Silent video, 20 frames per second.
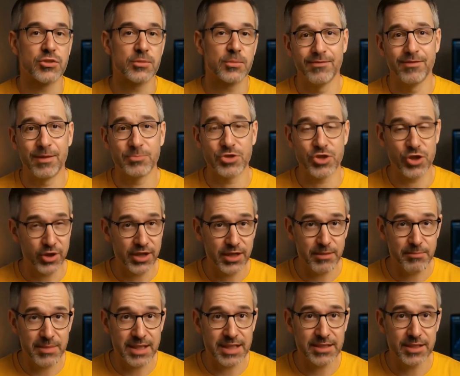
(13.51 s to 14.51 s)
From turning
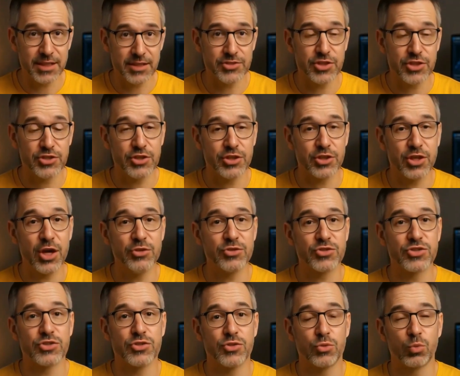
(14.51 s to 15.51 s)
meetings into
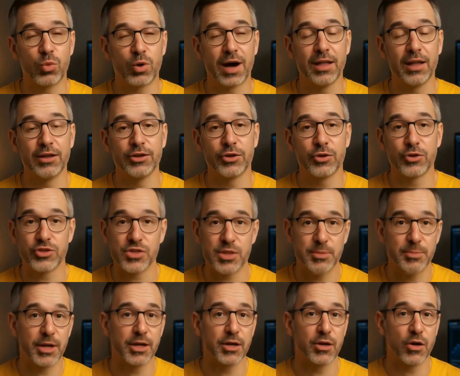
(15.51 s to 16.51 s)
notes while you're
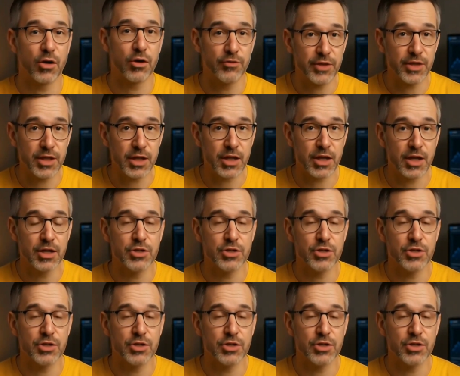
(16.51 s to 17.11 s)
sipping coffee,